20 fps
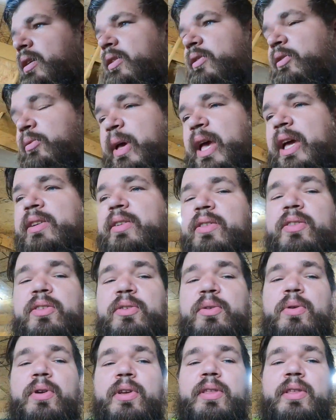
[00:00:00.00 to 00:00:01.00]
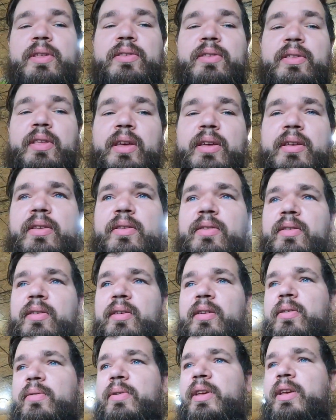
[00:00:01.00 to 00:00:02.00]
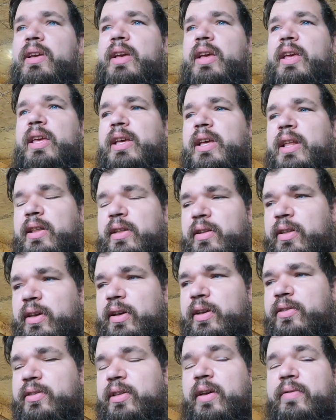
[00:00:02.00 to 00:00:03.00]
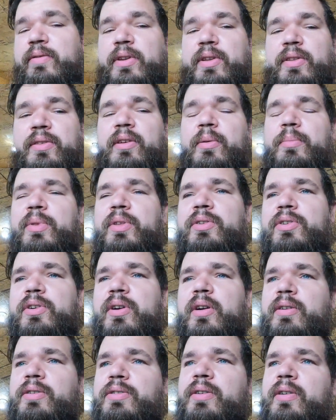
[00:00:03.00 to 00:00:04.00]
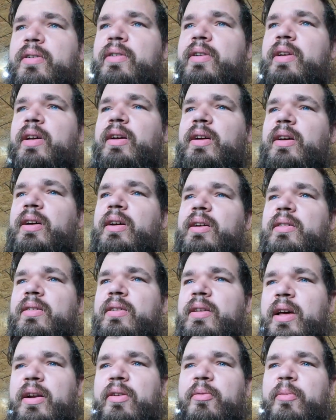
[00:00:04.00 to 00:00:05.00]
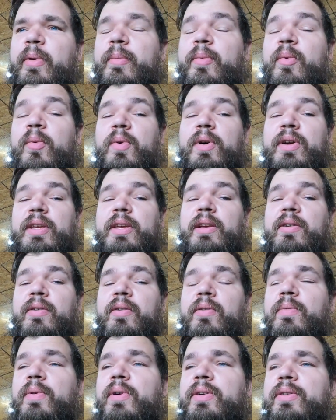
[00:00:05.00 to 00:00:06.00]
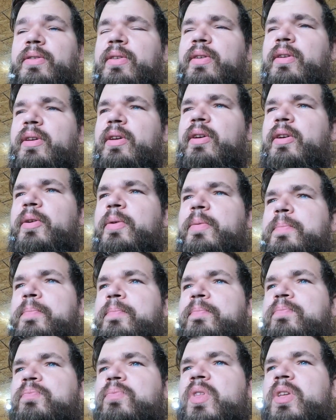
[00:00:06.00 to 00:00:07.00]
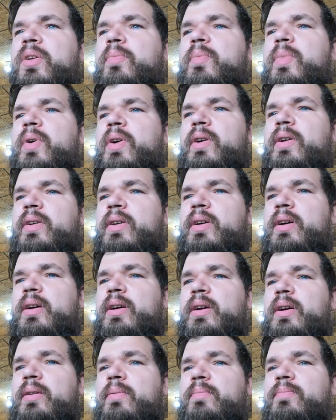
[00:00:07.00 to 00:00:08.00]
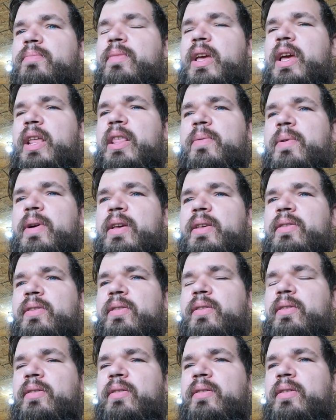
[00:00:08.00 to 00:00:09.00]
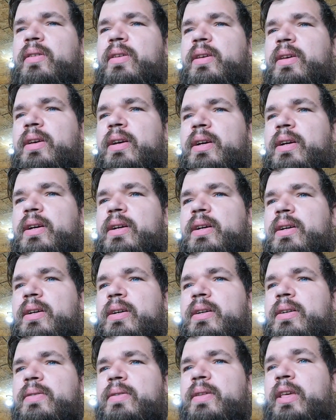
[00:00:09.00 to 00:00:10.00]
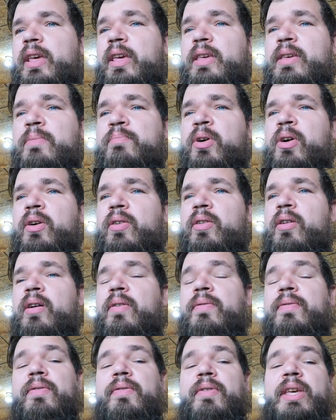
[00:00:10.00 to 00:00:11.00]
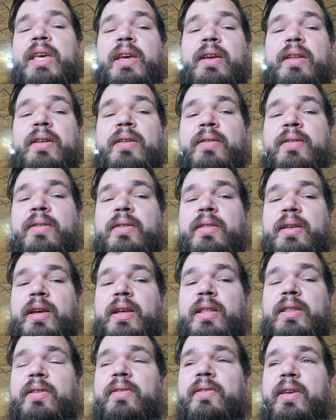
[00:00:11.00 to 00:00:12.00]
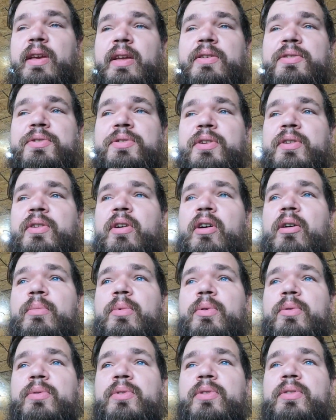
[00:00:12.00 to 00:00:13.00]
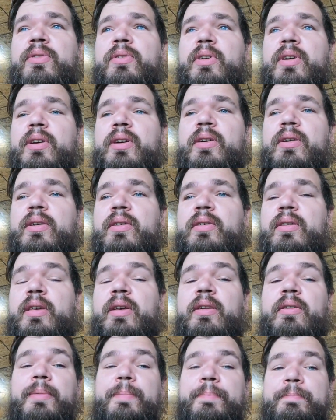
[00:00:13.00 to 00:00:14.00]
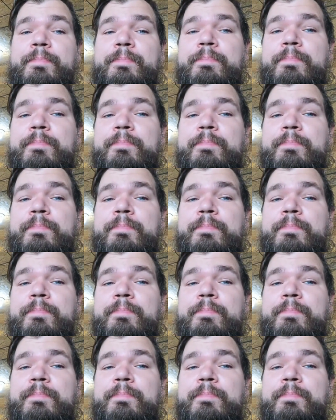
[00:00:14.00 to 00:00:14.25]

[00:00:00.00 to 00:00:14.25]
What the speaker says: So back to the story of this thing. It's, you know, he had it in like a 70-something Charger. I don't remember what year it was, but anyways, he bought it off of a kid that this engine almost killed him.